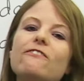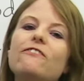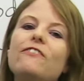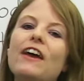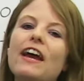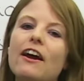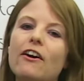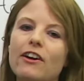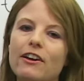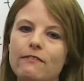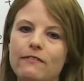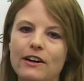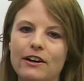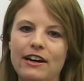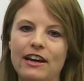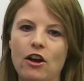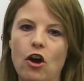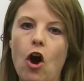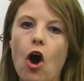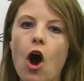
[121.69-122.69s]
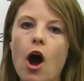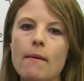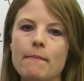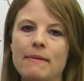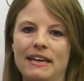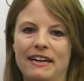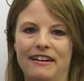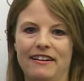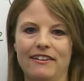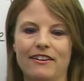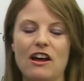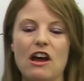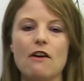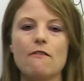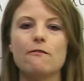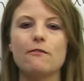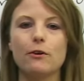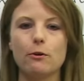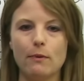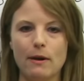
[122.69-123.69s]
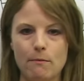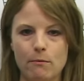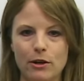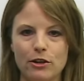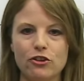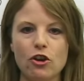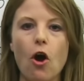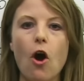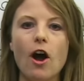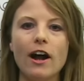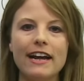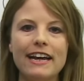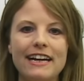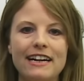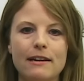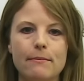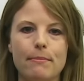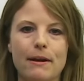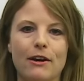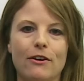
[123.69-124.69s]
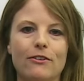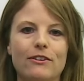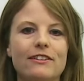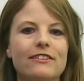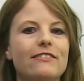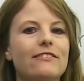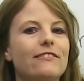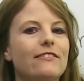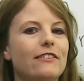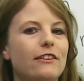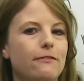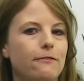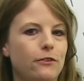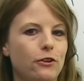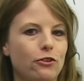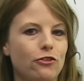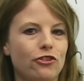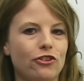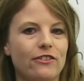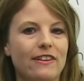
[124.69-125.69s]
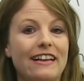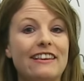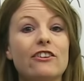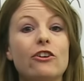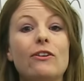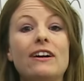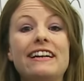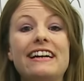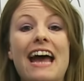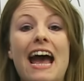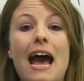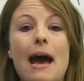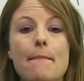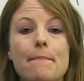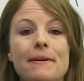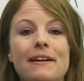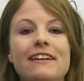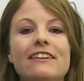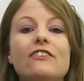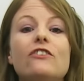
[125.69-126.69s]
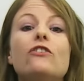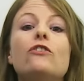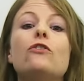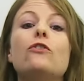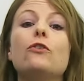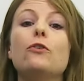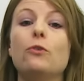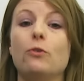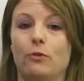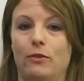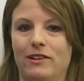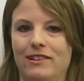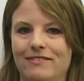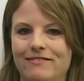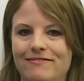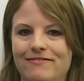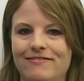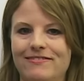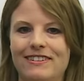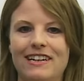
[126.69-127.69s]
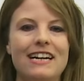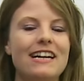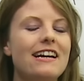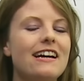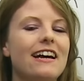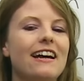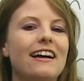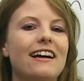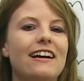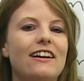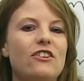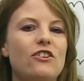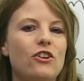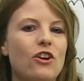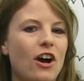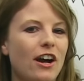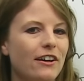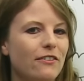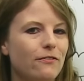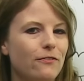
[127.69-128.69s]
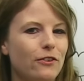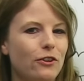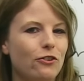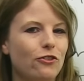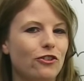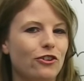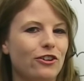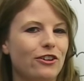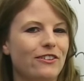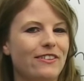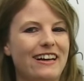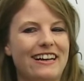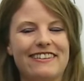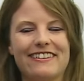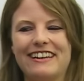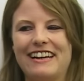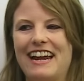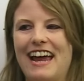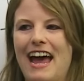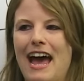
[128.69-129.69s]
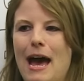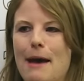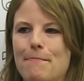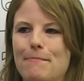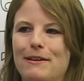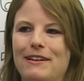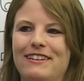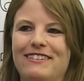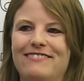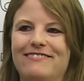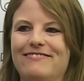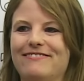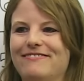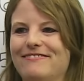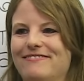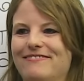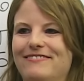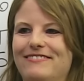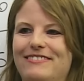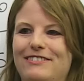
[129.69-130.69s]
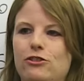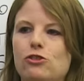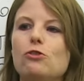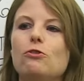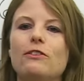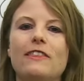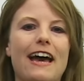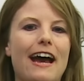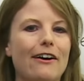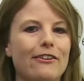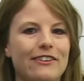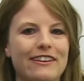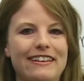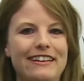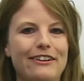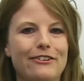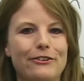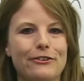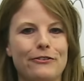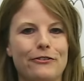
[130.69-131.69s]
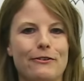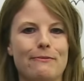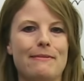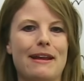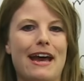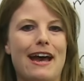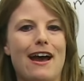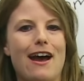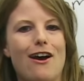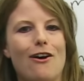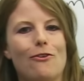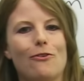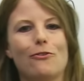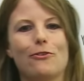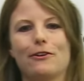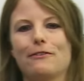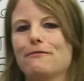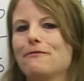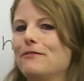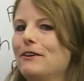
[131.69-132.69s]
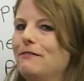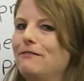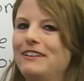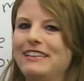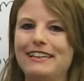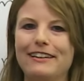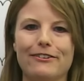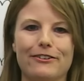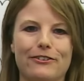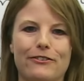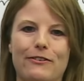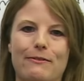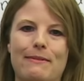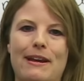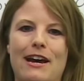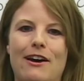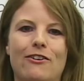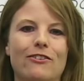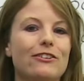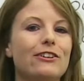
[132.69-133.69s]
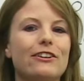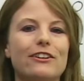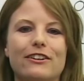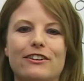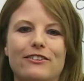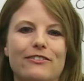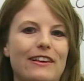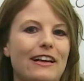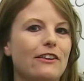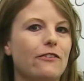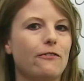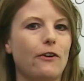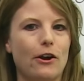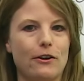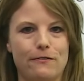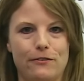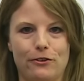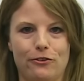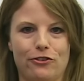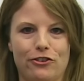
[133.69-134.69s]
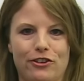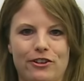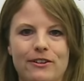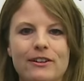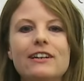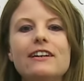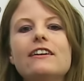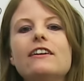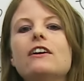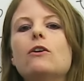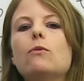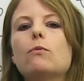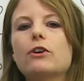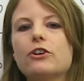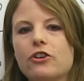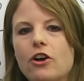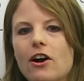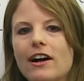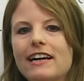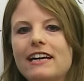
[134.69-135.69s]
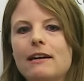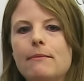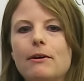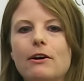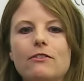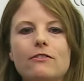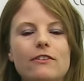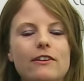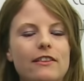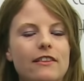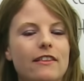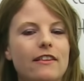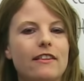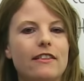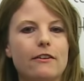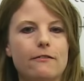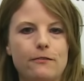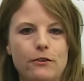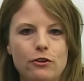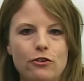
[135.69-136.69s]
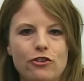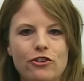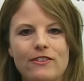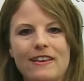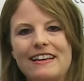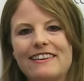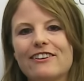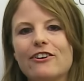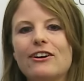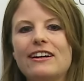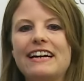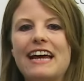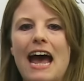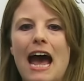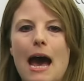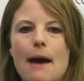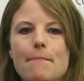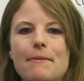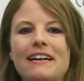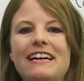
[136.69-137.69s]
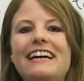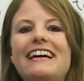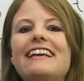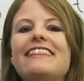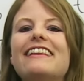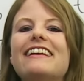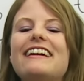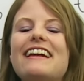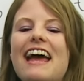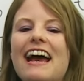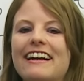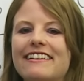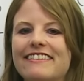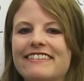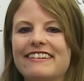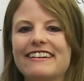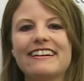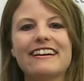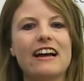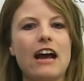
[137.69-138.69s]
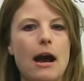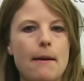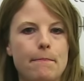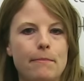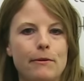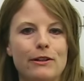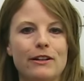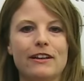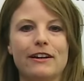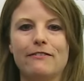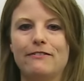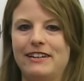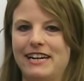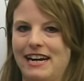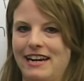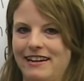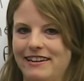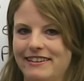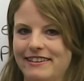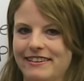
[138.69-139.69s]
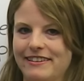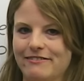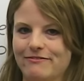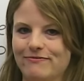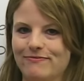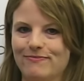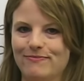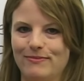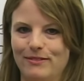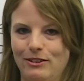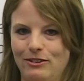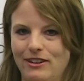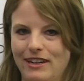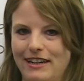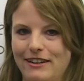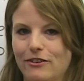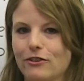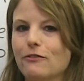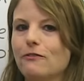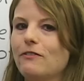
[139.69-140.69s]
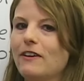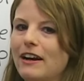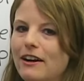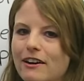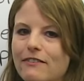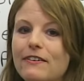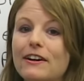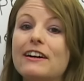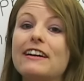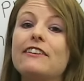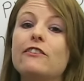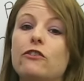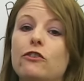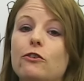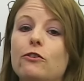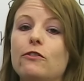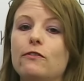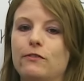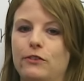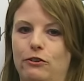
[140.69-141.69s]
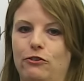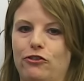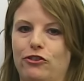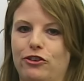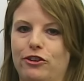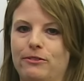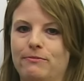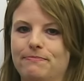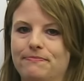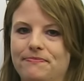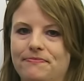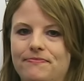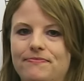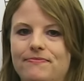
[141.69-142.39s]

very, very common for when we're talking about the future that's going to happen soon. Not future that's gonna happen 2,000 years from now or 50 years from now. No, that's far future. We're talking about the future that's going to happen in the next couple of days. Okay, so very, very soon future.